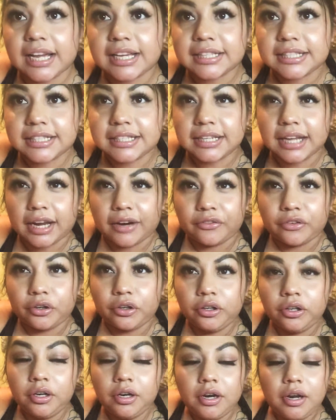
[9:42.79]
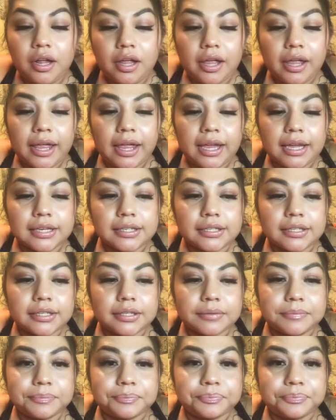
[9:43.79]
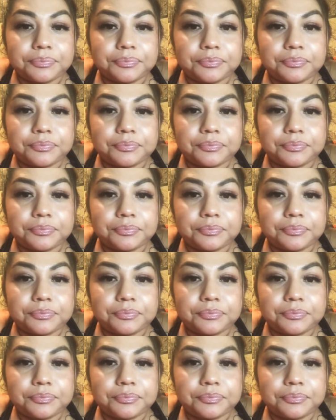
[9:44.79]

accident ever and um